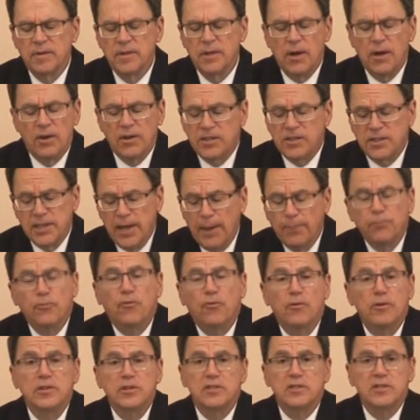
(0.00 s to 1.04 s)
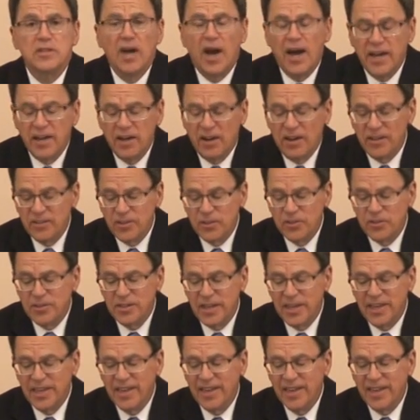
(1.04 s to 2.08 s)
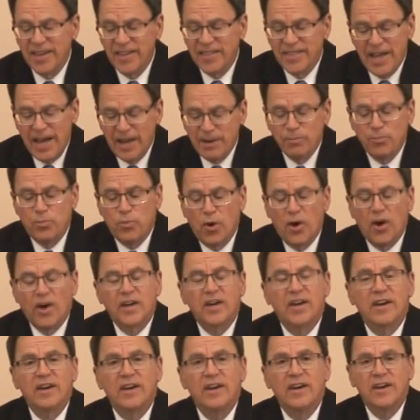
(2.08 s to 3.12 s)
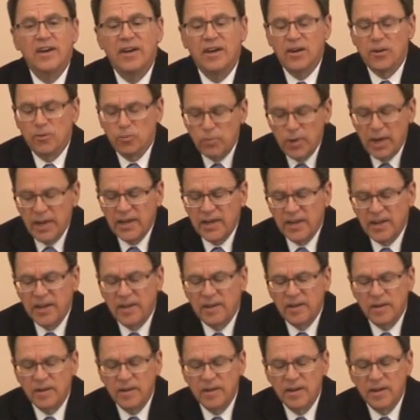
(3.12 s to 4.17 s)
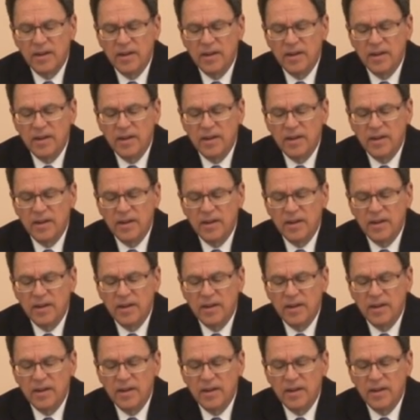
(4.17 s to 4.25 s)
Now, except for its title, you see, that book written